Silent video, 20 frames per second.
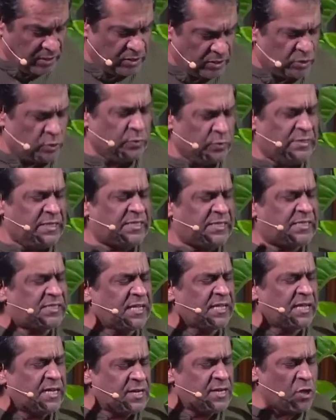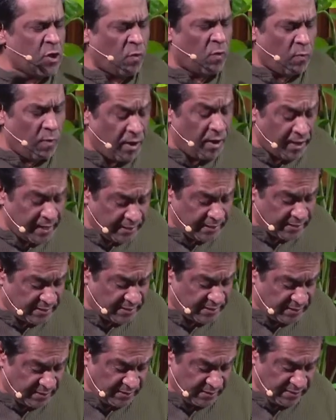to discern your voice
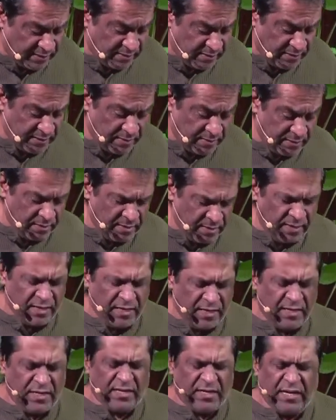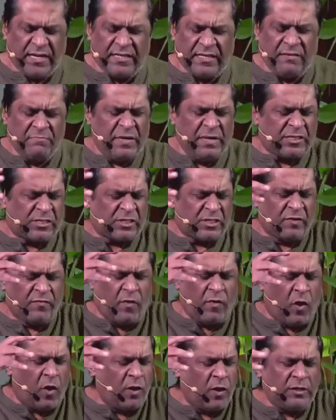in the midst of
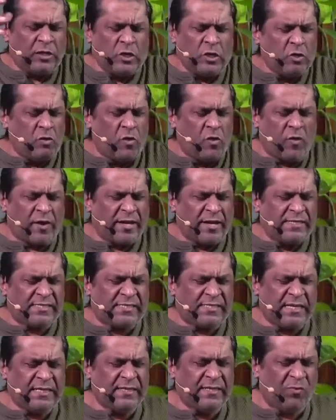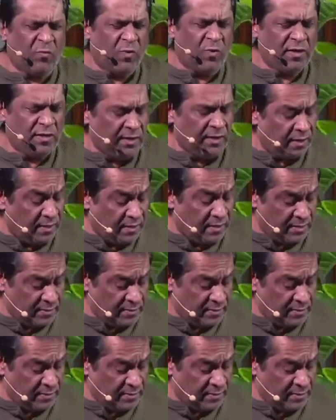all the noise in the world.